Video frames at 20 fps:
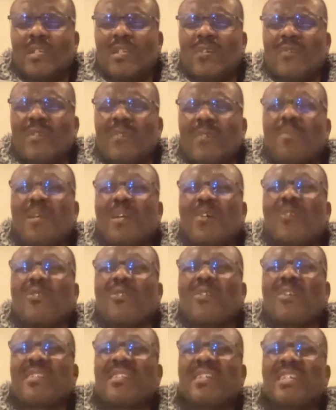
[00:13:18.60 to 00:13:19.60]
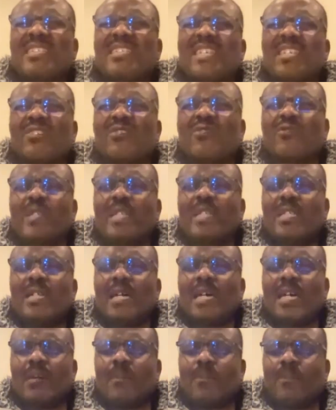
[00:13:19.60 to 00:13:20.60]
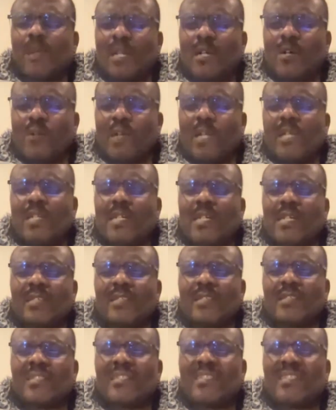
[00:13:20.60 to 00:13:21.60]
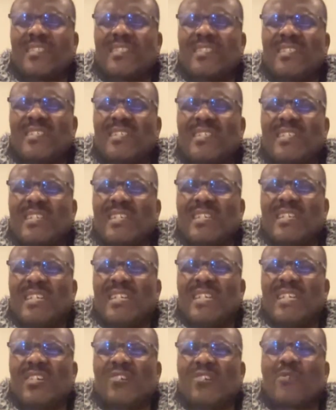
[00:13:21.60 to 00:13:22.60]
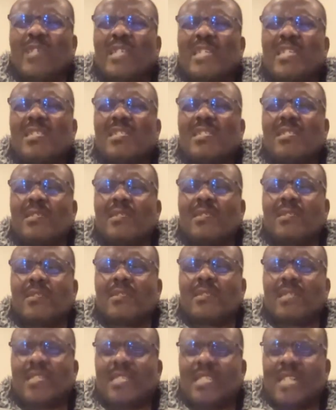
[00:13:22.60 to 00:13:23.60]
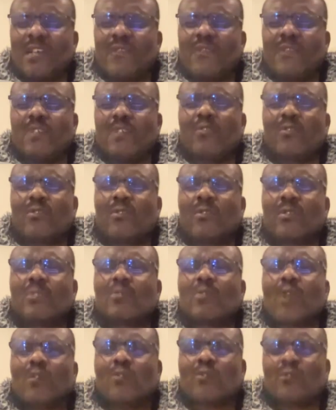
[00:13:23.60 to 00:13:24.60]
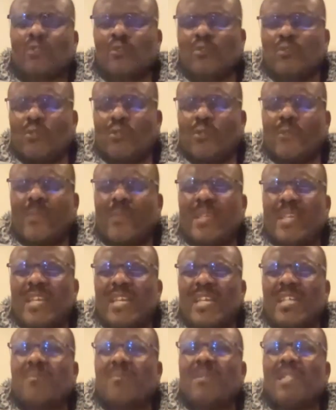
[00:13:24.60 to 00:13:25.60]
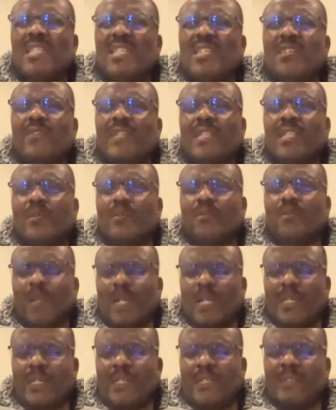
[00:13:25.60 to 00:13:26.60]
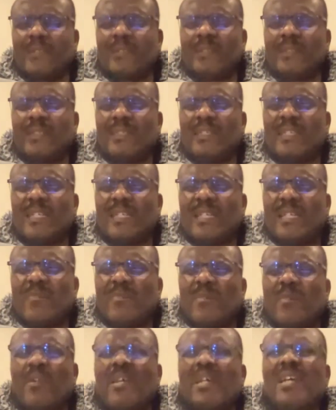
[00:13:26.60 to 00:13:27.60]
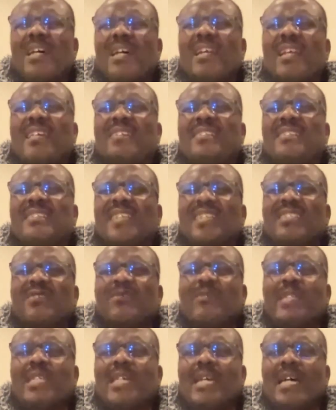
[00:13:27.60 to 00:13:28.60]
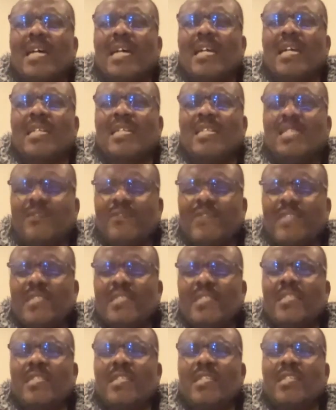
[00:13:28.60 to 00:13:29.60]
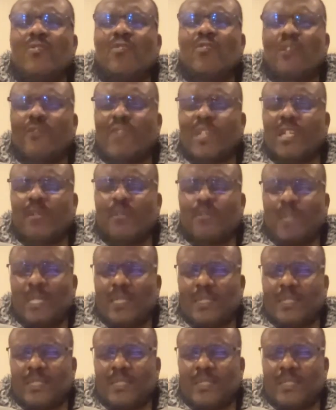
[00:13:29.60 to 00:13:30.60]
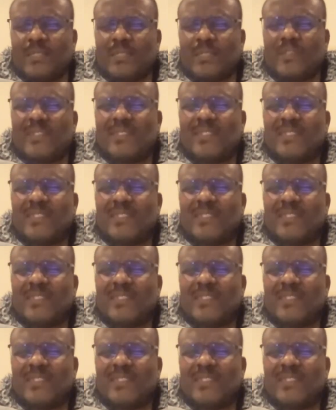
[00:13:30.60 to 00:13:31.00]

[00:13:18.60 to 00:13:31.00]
We pray, Lord, that as we are prayer warriors, as we endeavor to talk to you and believe in prayer, may we realize that we are living in your very presence,